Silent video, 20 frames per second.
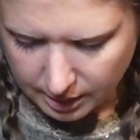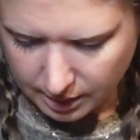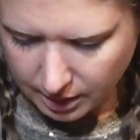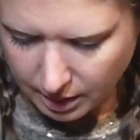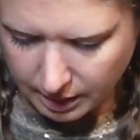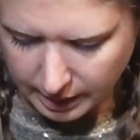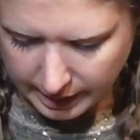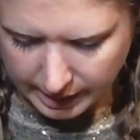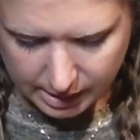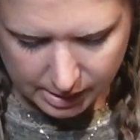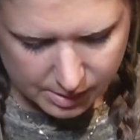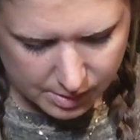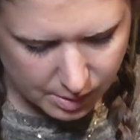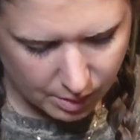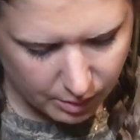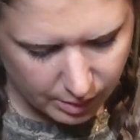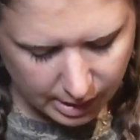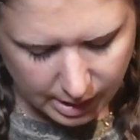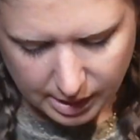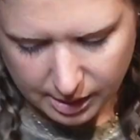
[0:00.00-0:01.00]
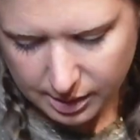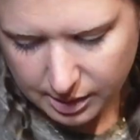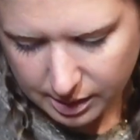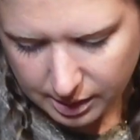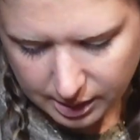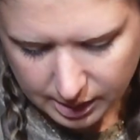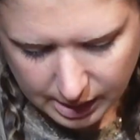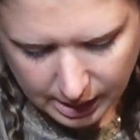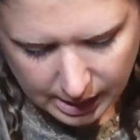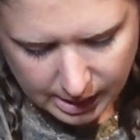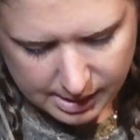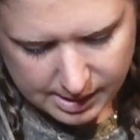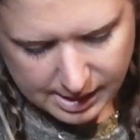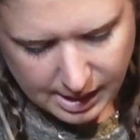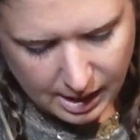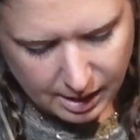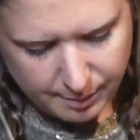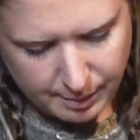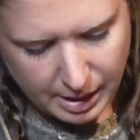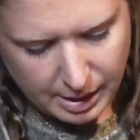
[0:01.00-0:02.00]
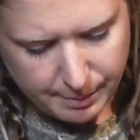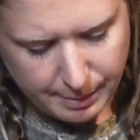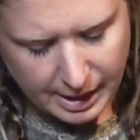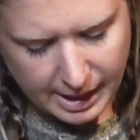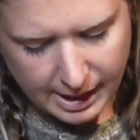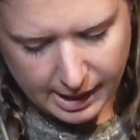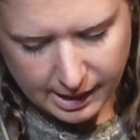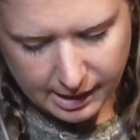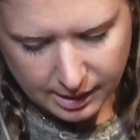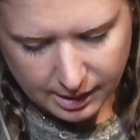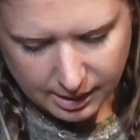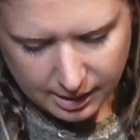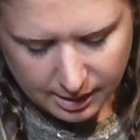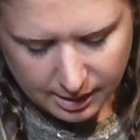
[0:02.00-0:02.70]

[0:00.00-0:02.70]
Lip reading: Alright, so in the inside of my bag,